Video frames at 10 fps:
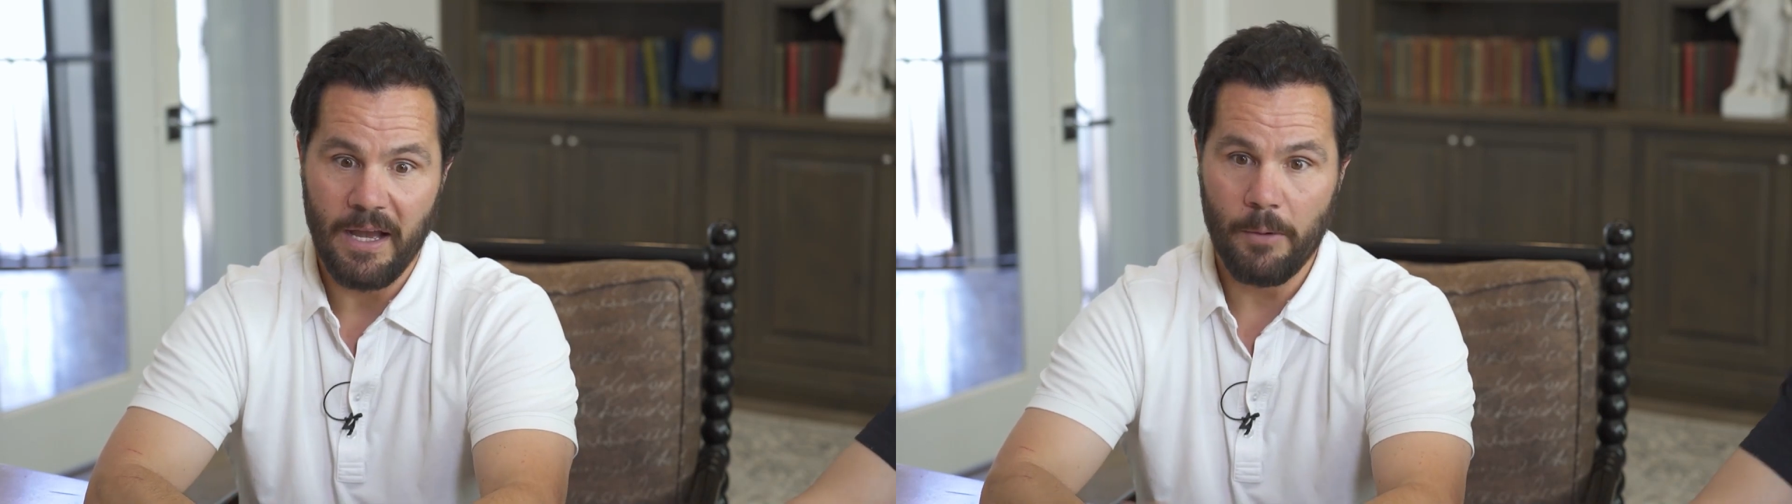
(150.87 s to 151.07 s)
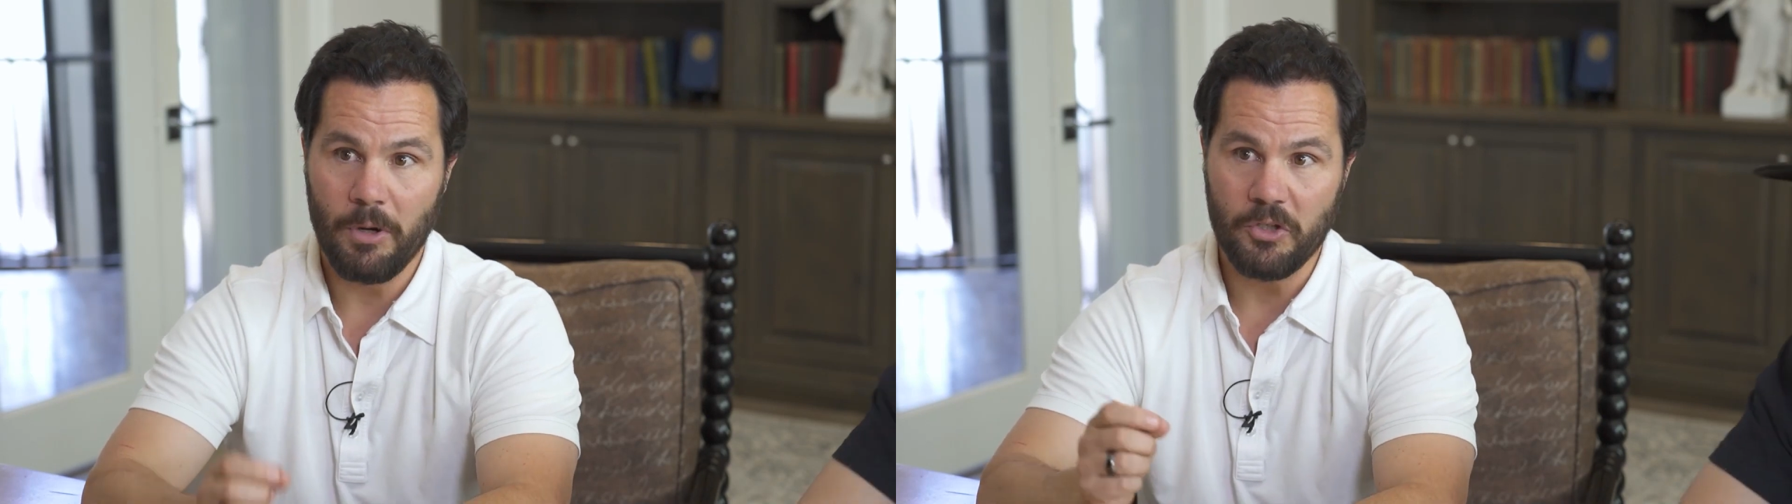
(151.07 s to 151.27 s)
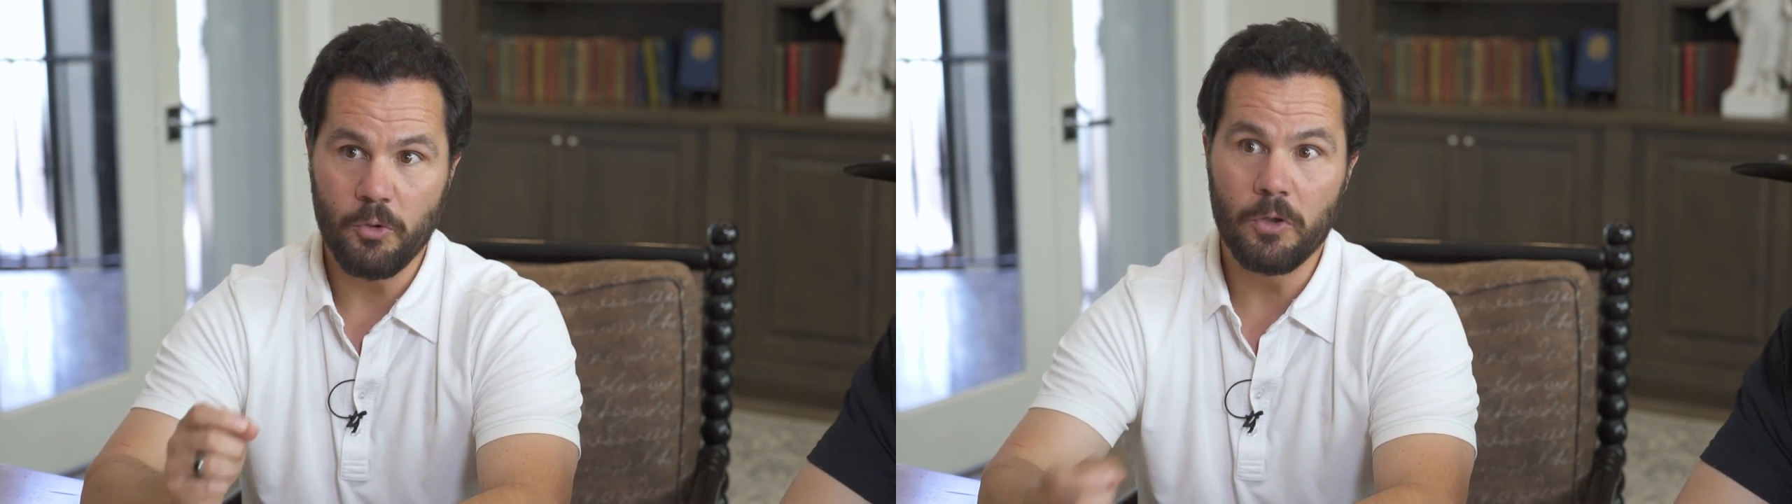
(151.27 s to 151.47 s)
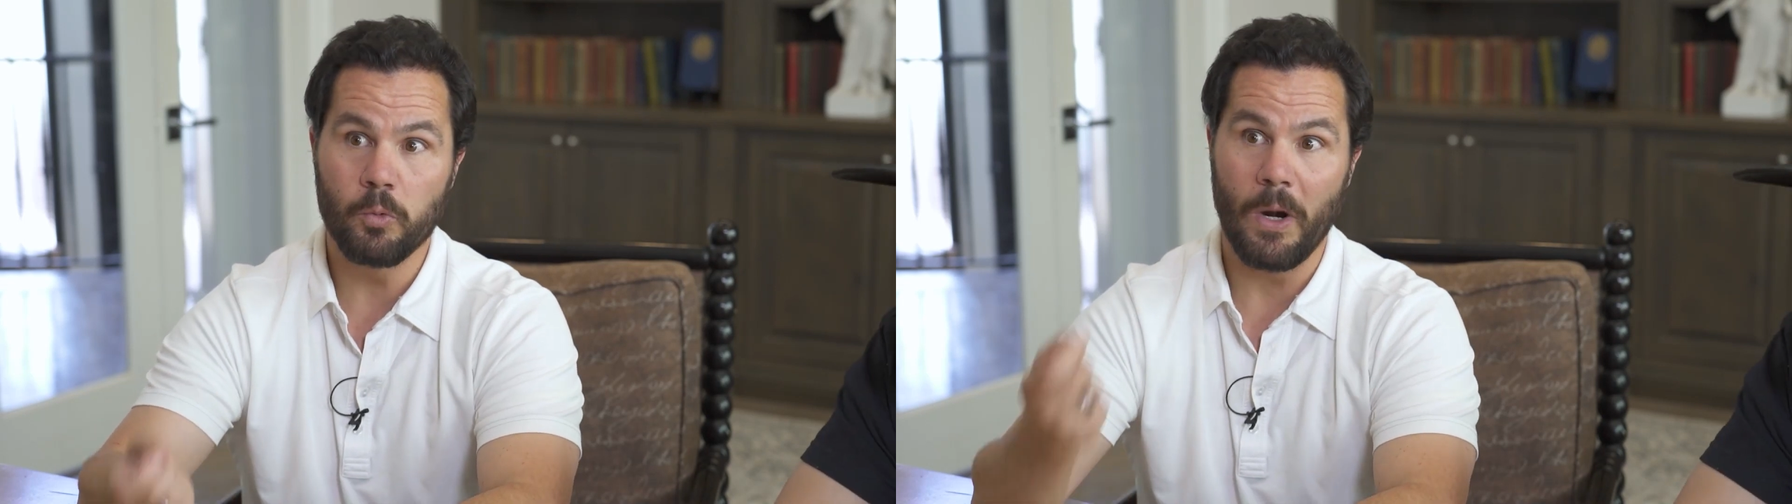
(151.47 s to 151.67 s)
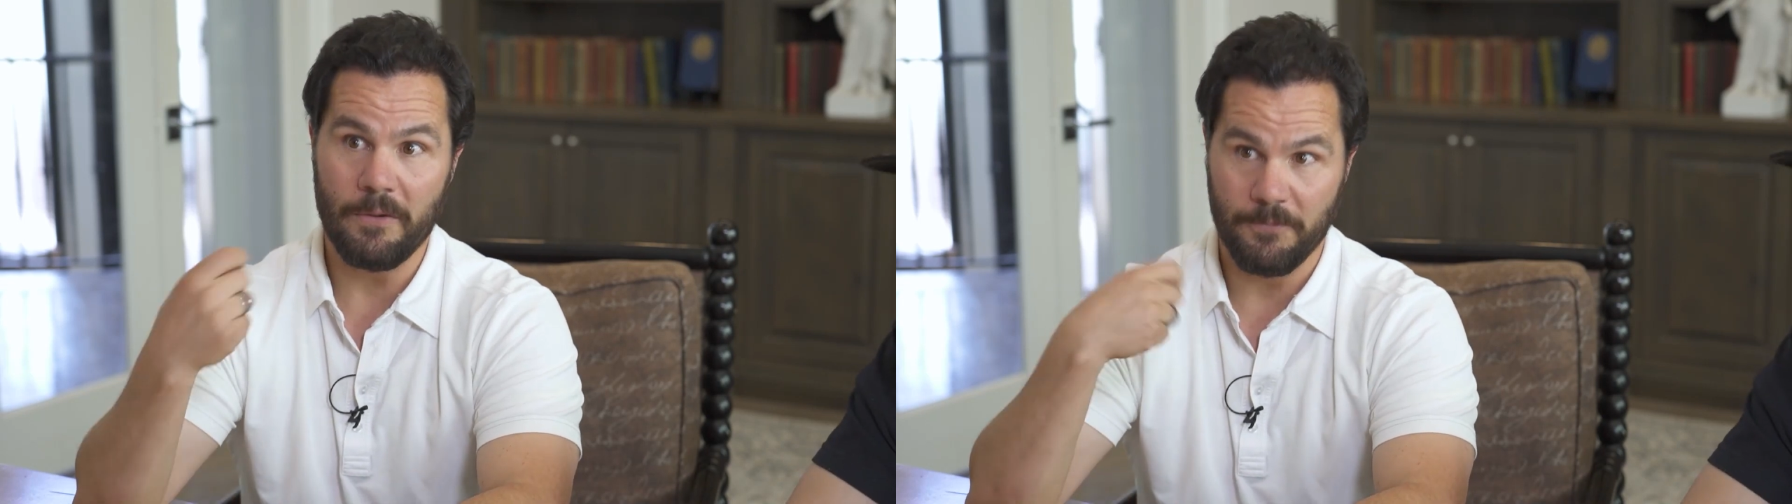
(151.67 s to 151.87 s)
I want you to
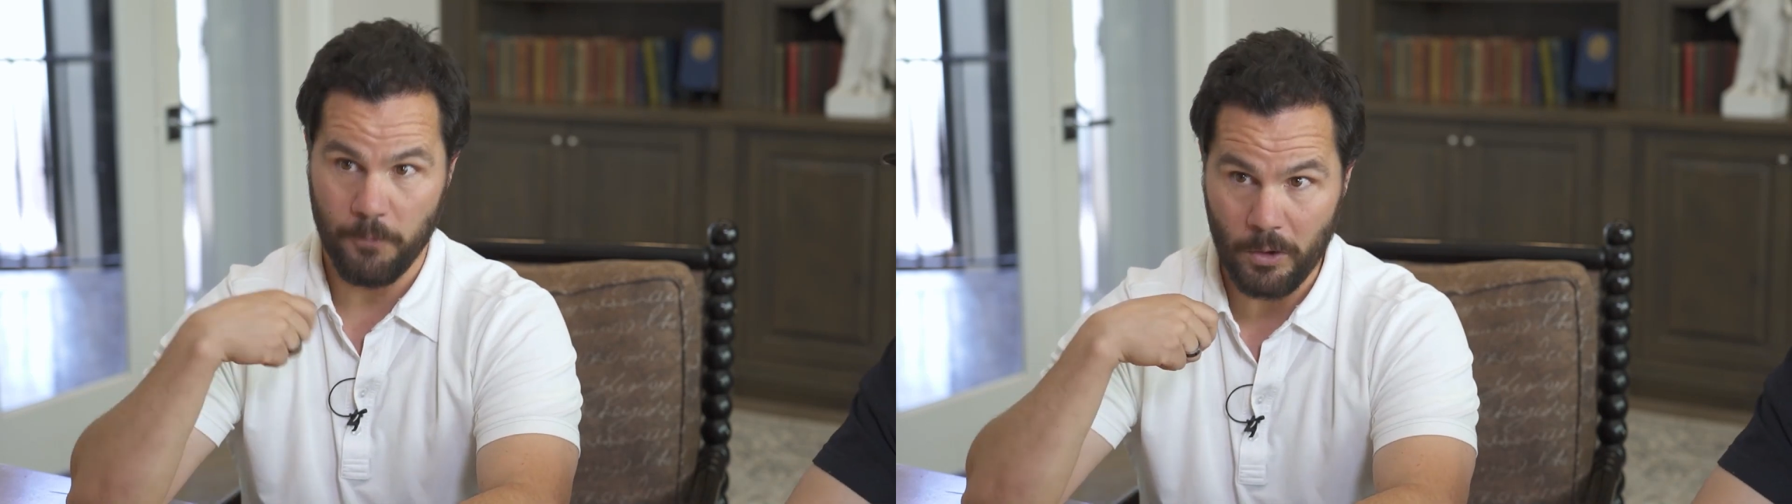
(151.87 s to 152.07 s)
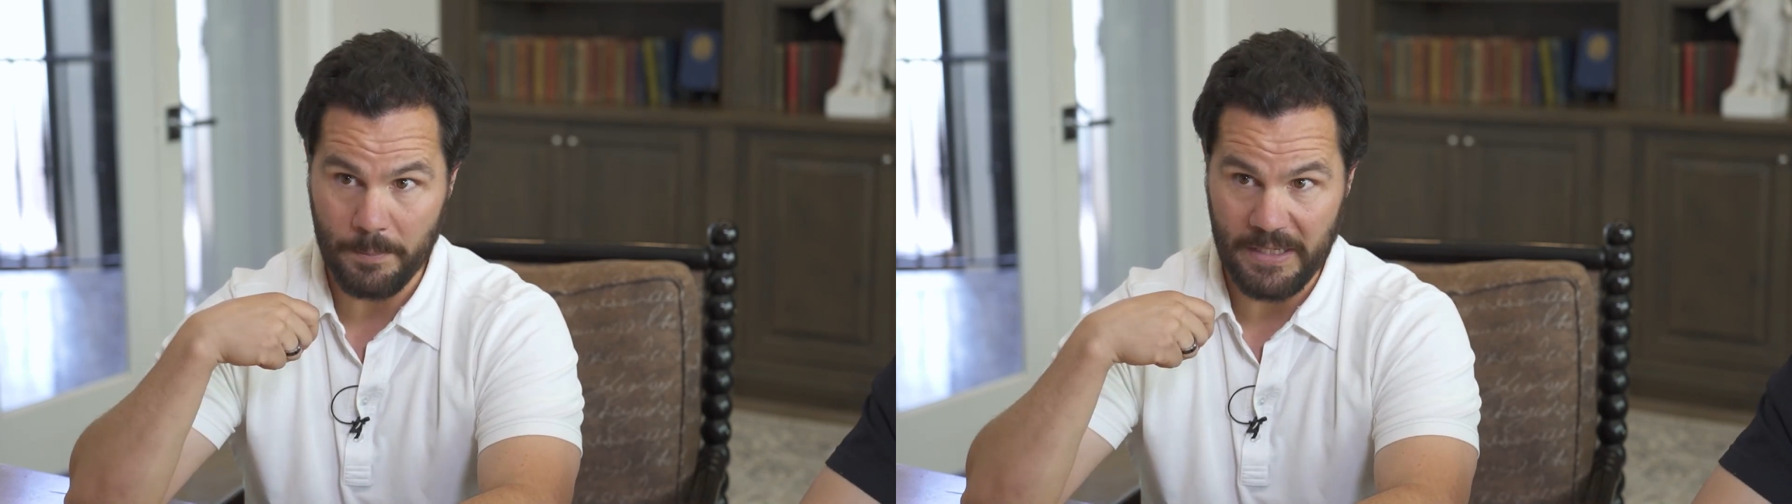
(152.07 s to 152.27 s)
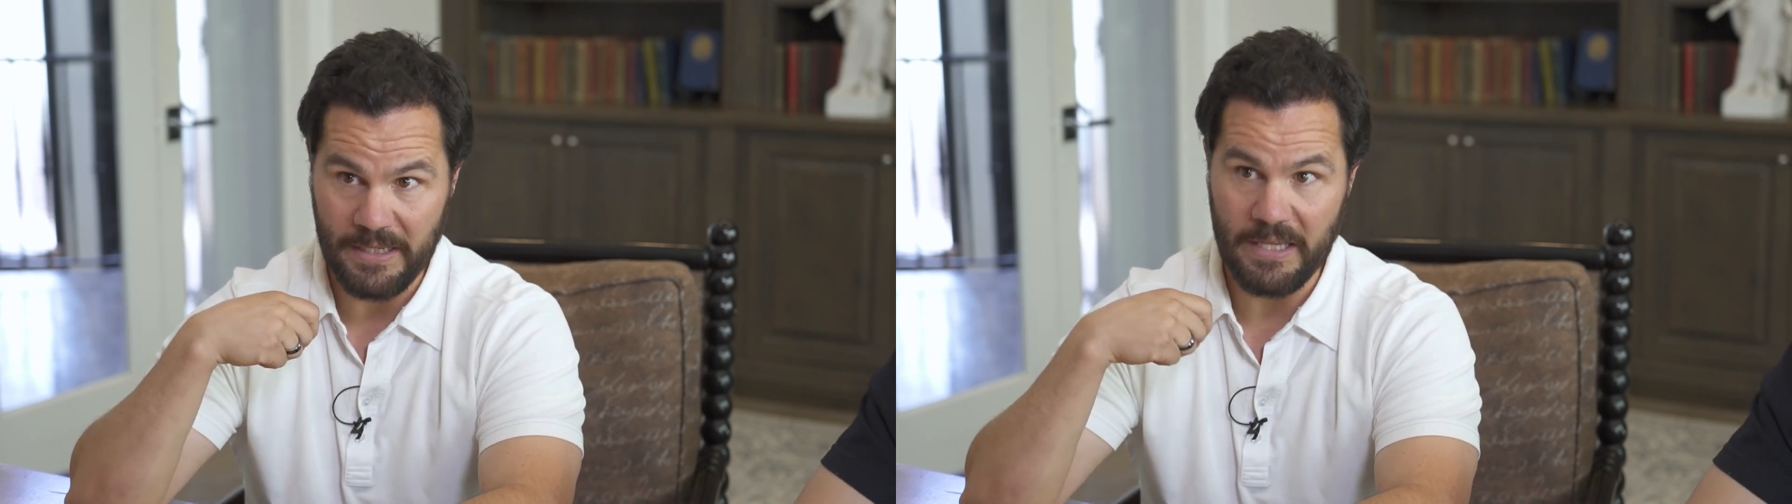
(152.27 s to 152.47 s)
write for me.